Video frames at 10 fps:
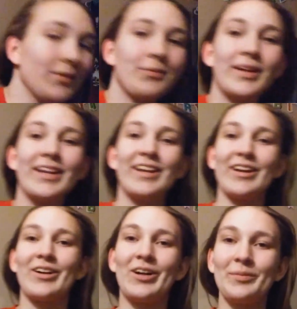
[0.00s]
I need a
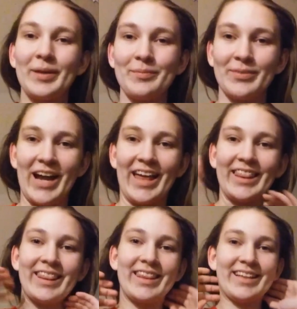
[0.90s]
calming breath.
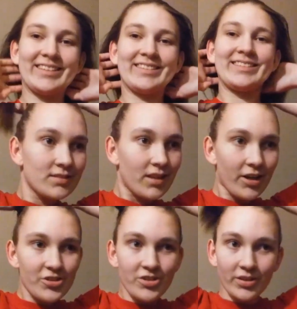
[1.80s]
I
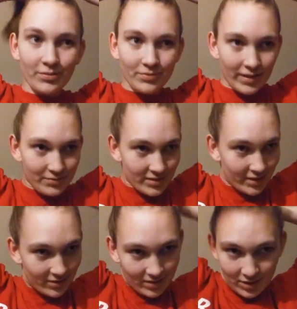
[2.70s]
should have left it
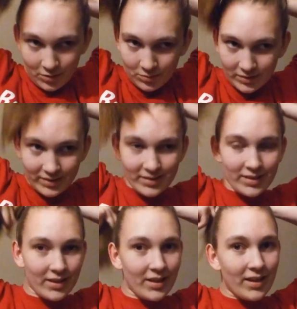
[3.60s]
alone.
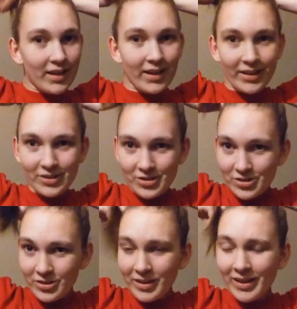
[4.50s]
I
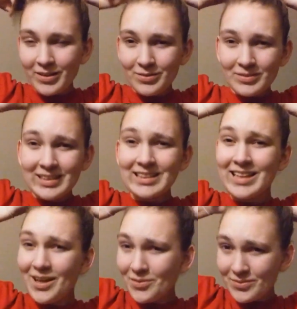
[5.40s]
should have
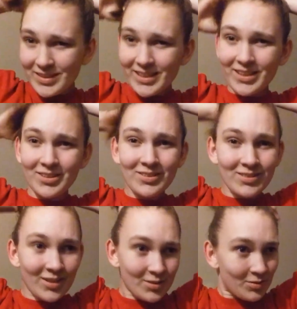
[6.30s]
left it
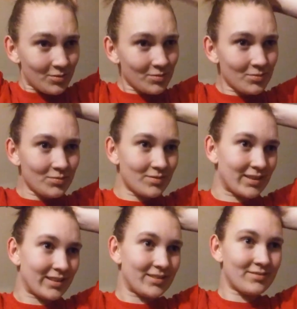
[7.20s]
alone.